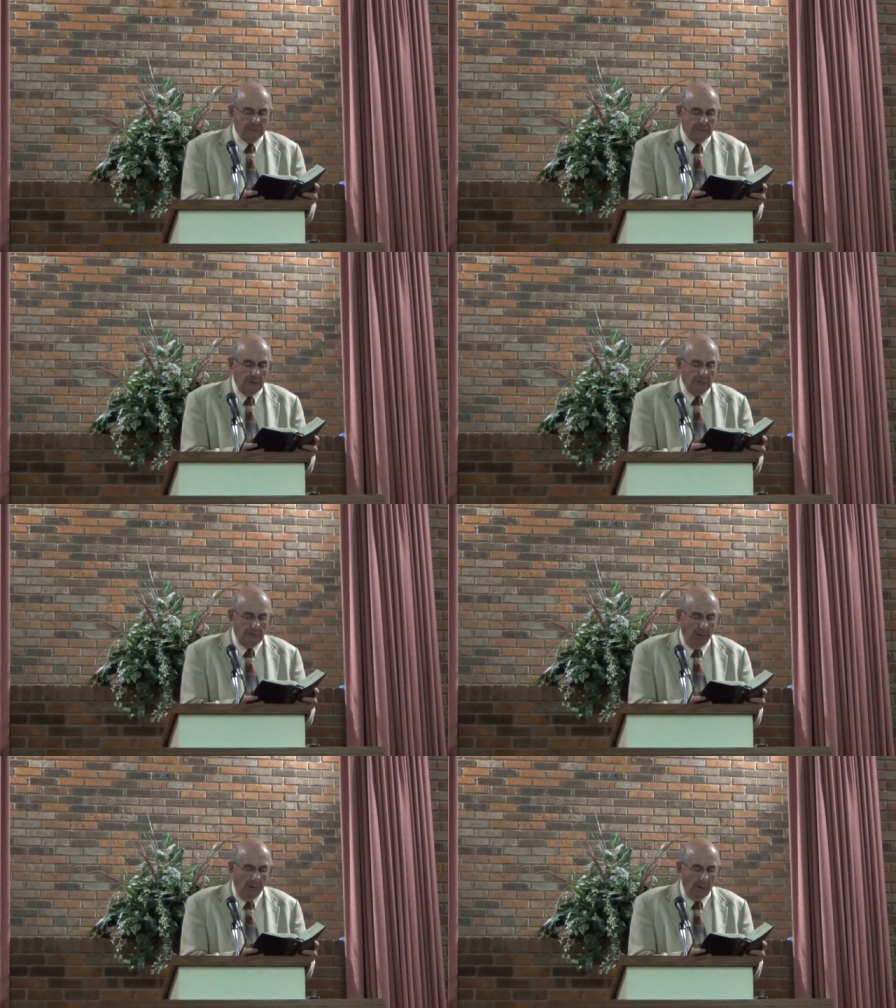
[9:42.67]
the Son of
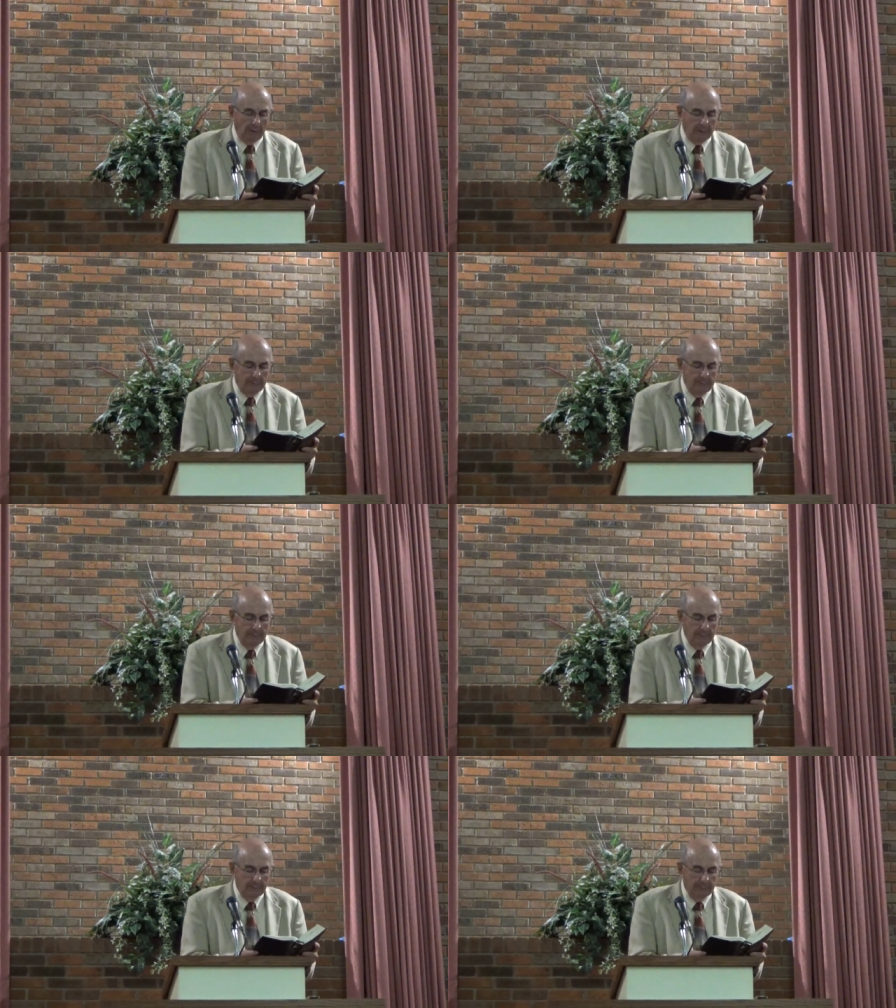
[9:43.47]
God.
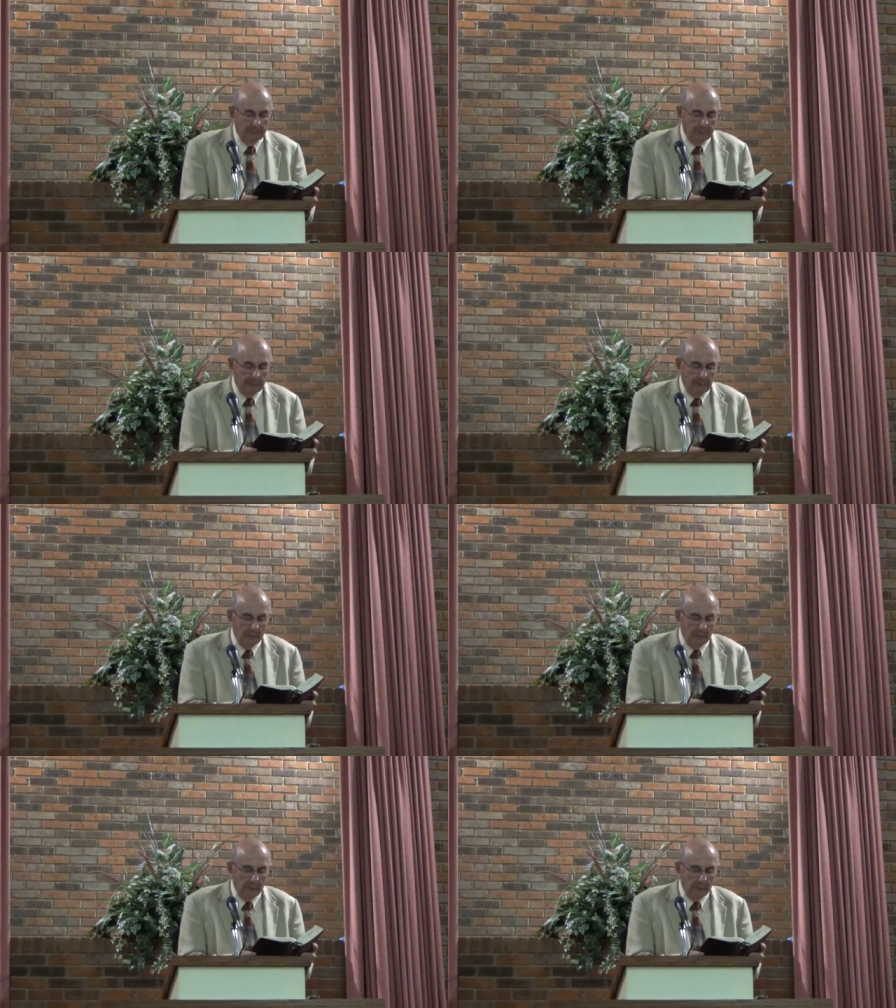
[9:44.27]
And he